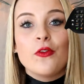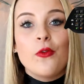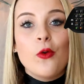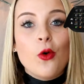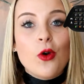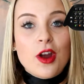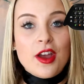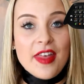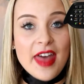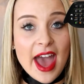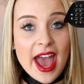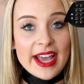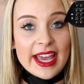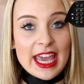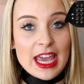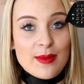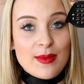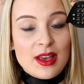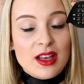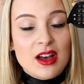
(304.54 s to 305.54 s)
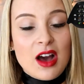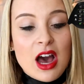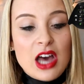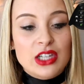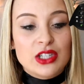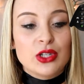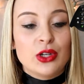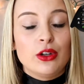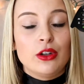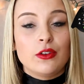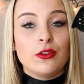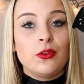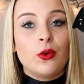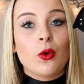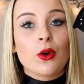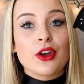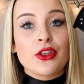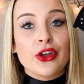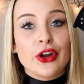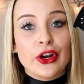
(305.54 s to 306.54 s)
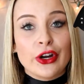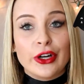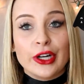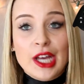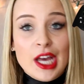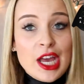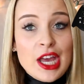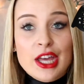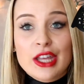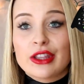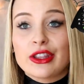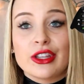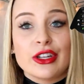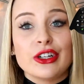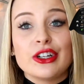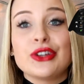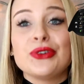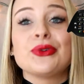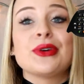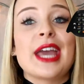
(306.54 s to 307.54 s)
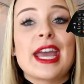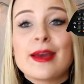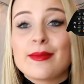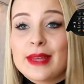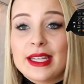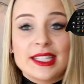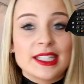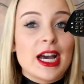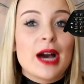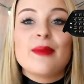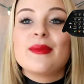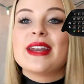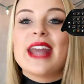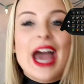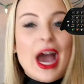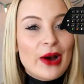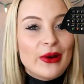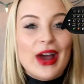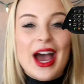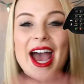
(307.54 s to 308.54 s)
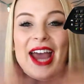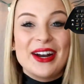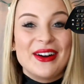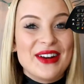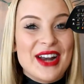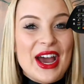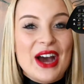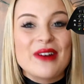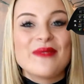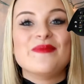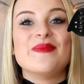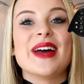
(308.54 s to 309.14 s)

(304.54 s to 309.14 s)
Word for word: for that gaming console, for their, their new game that's coming out, I don't know.